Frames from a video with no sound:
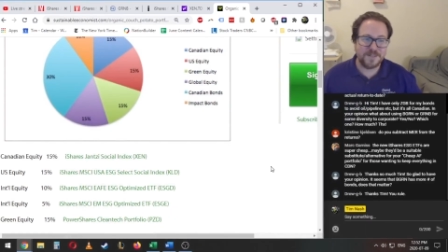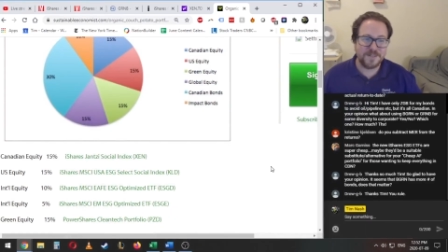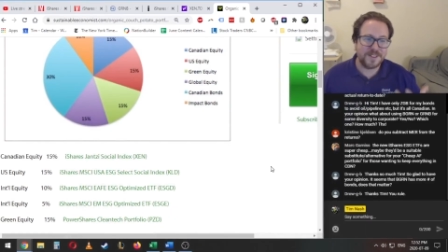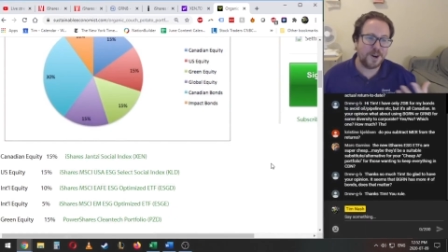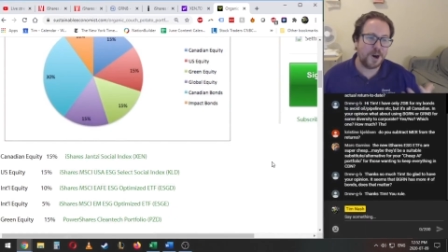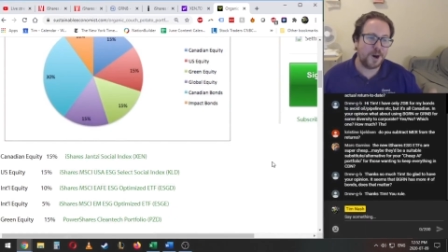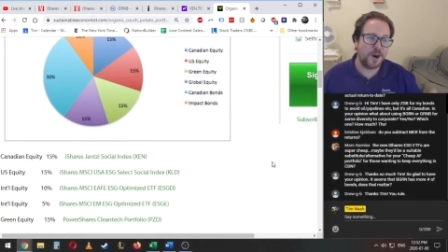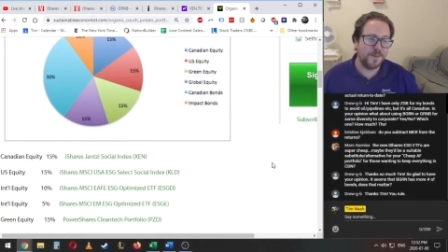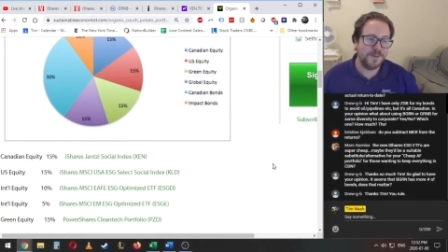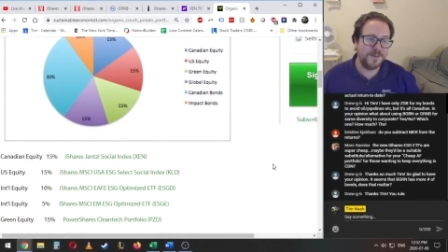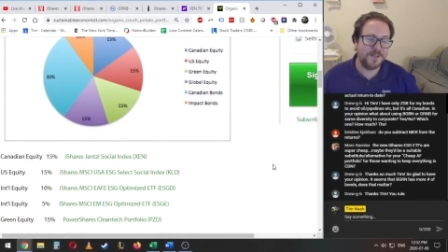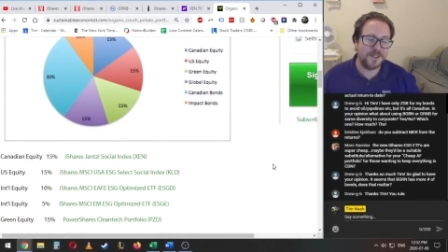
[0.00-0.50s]
They're
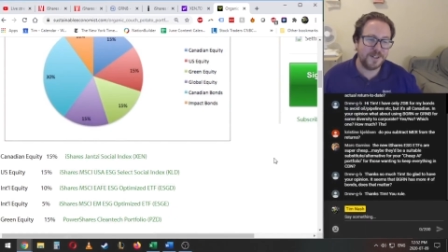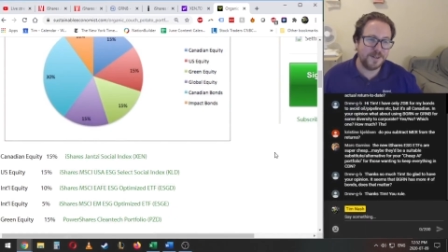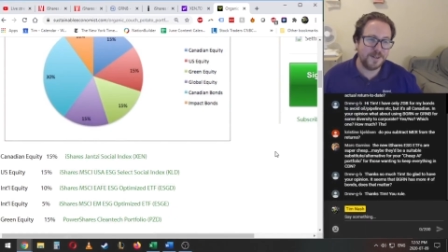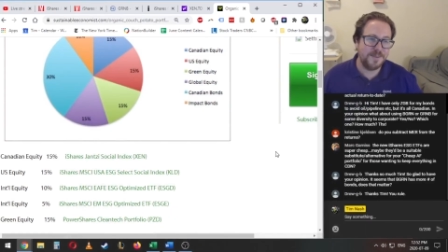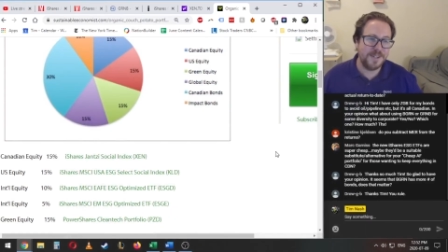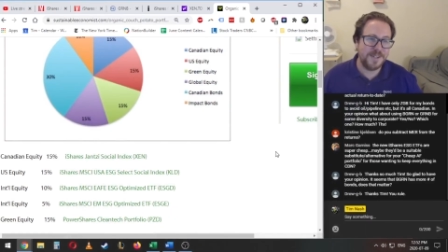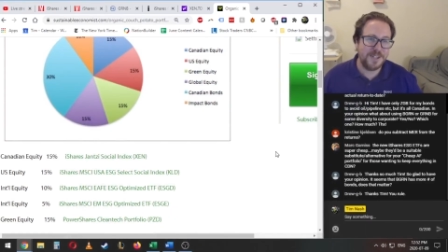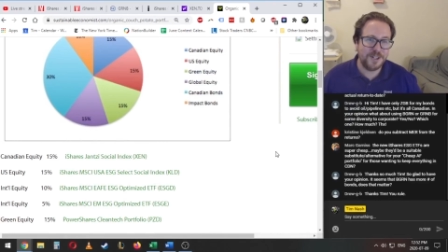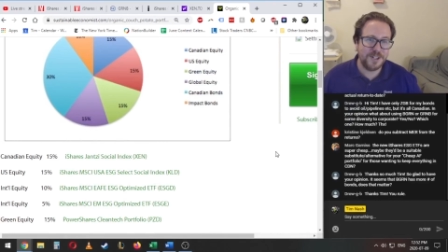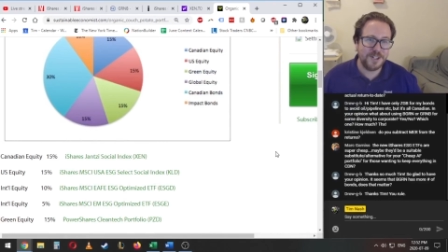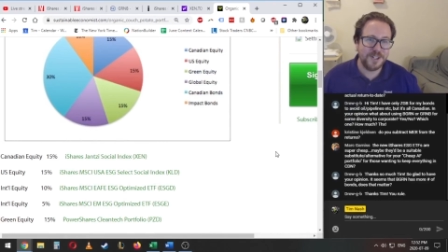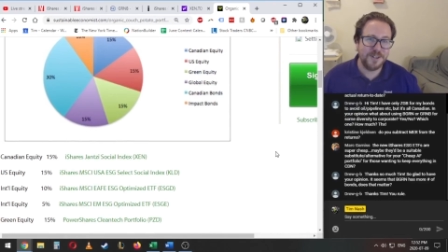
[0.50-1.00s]
always going to
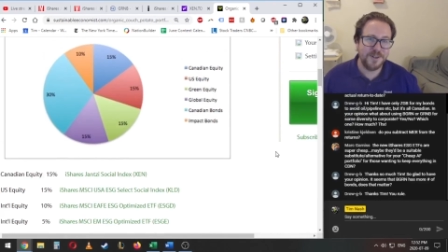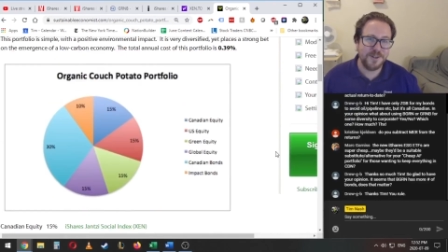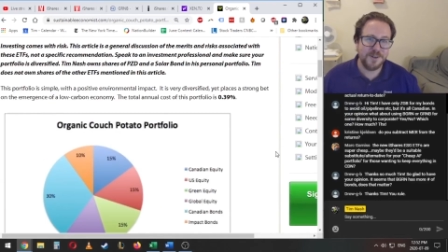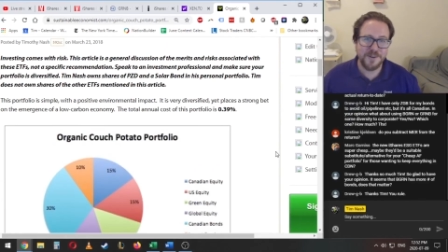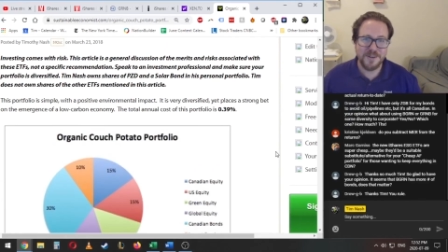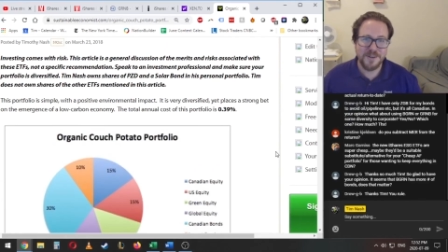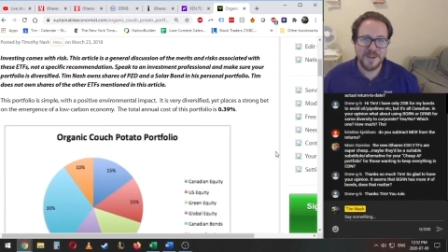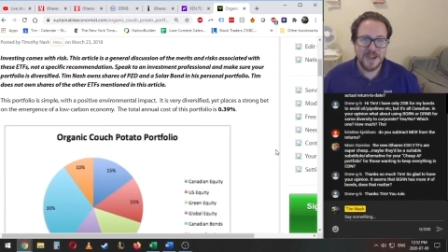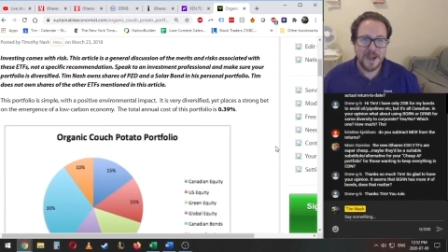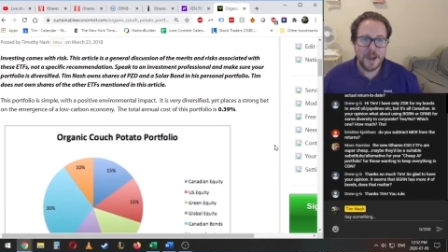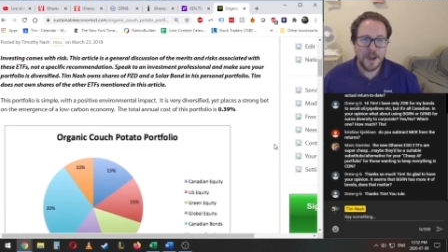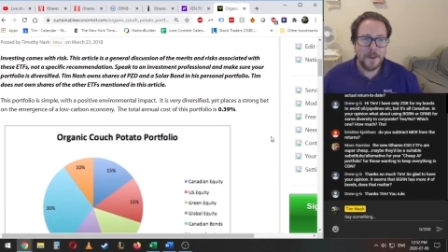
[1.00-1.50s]
be new,
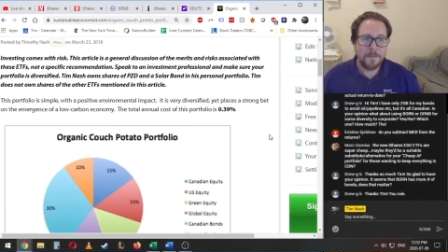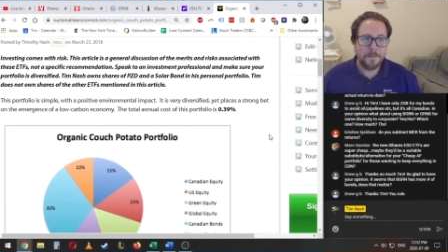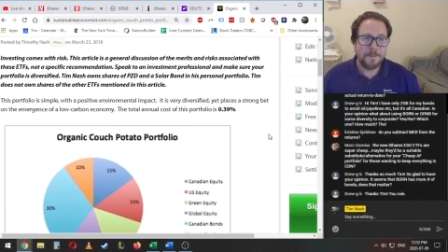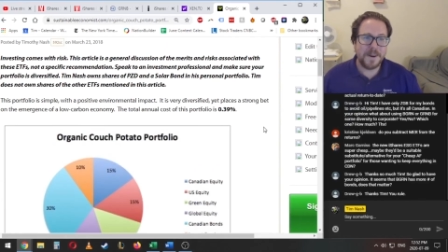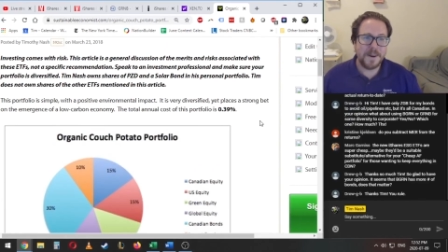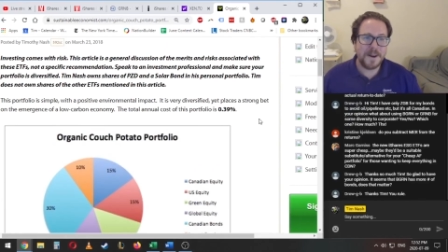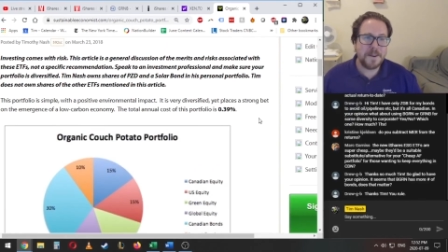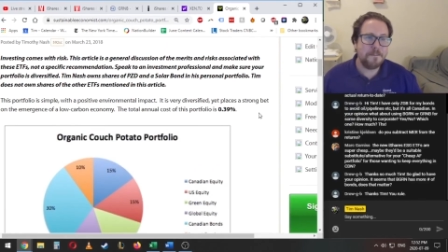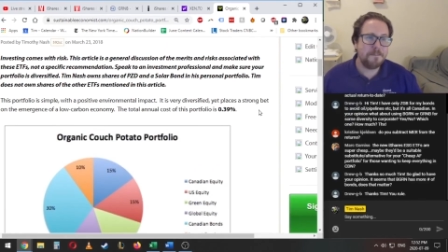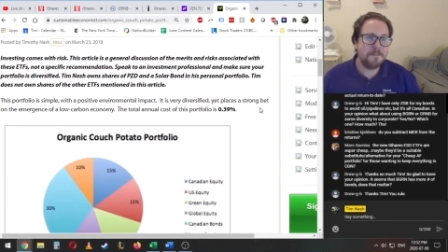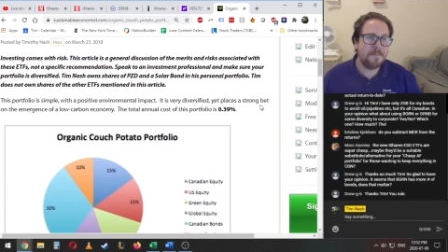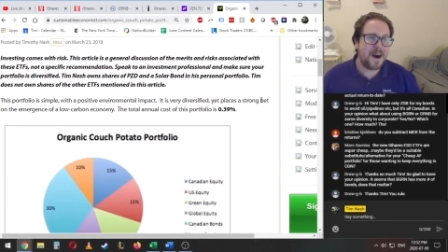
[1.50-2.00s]

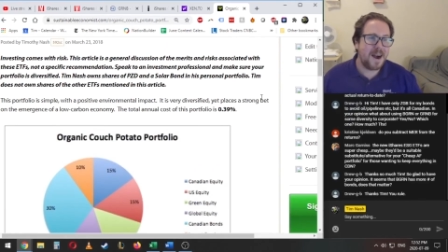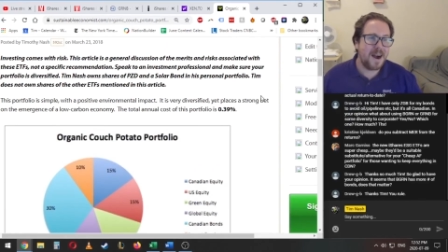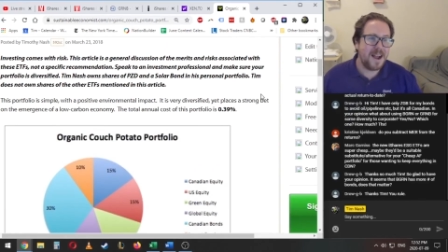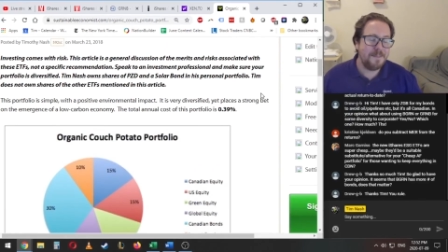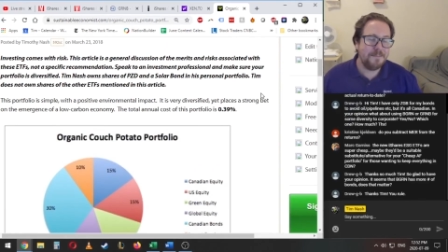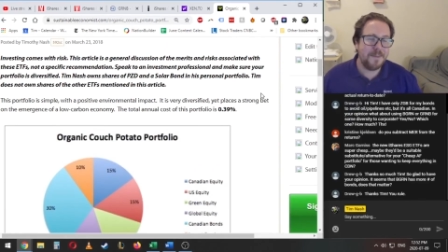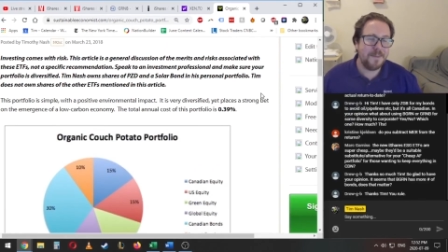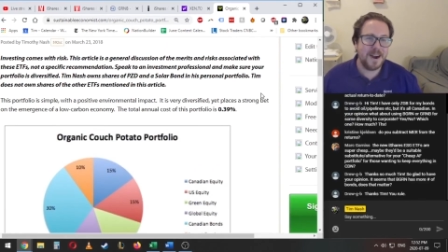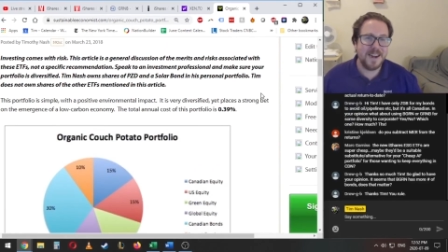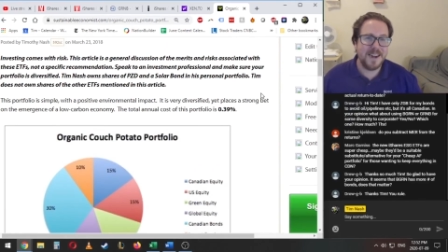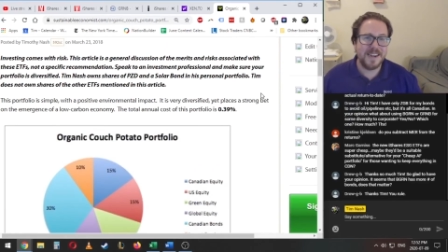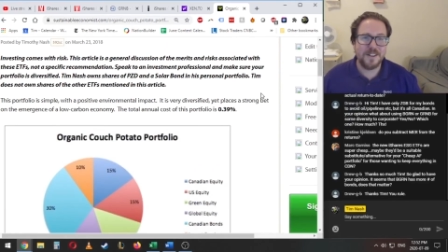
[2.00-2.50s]
but in my
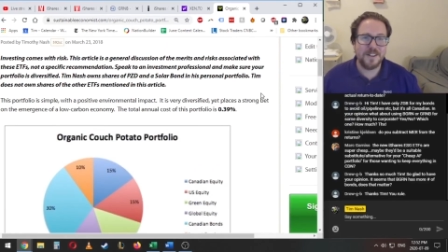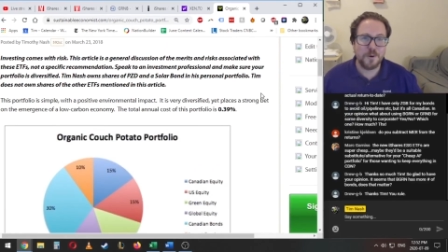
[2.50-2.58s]
mind,